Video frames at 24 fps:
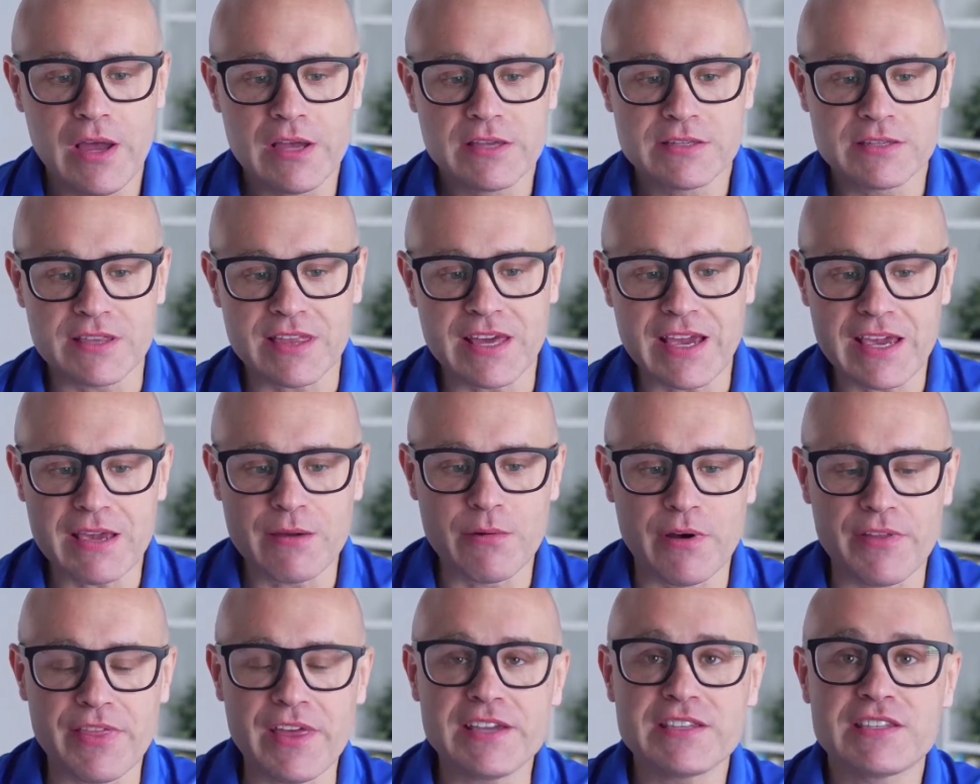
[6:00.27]
So there
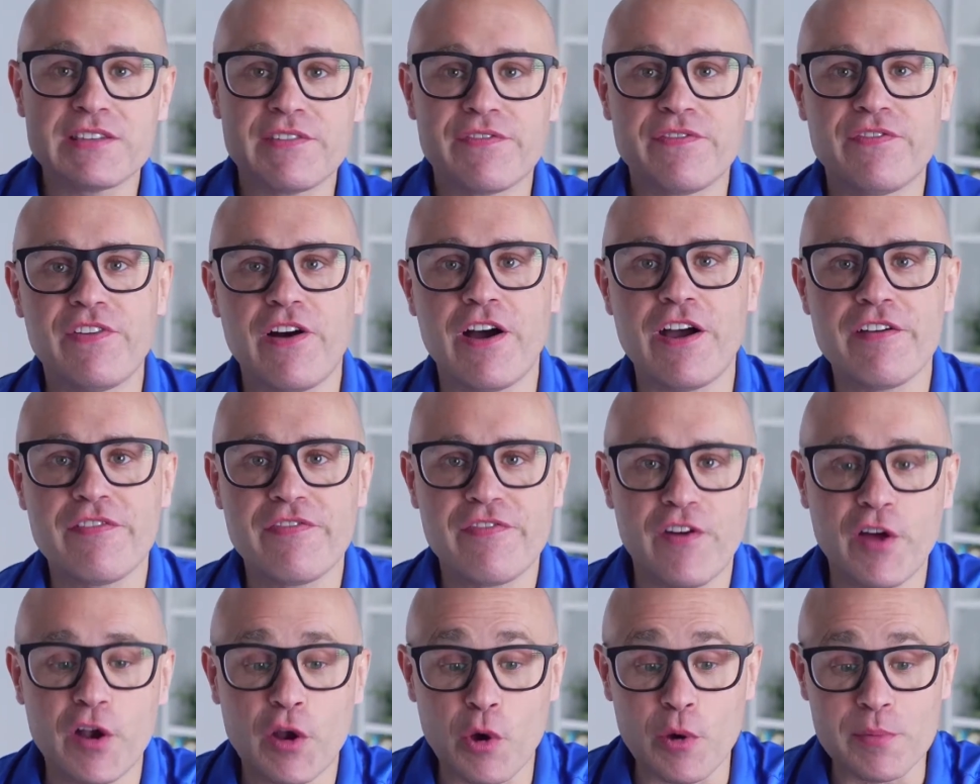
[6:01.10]
you are. There's the 5
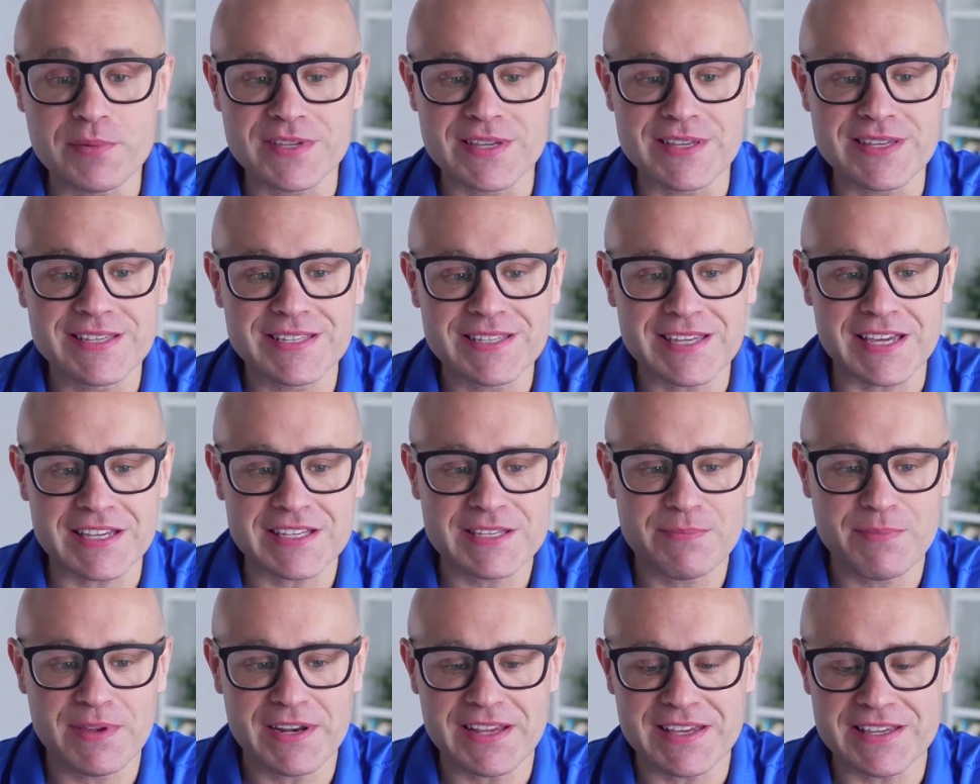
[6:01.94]
follow-ups in
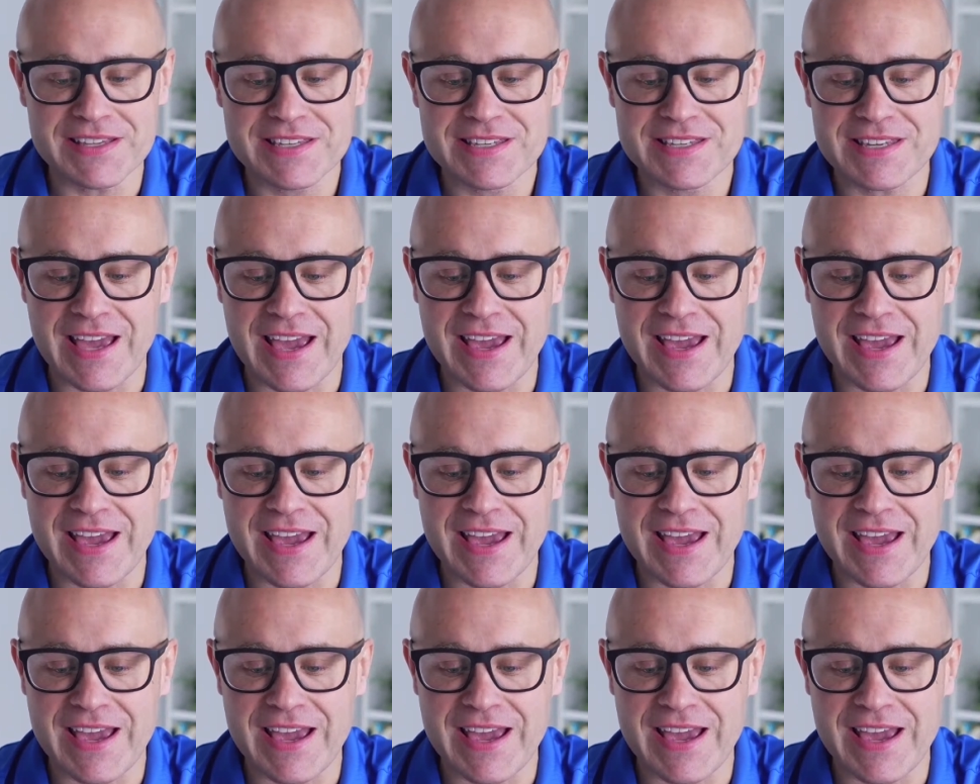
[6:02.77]
6 minutes,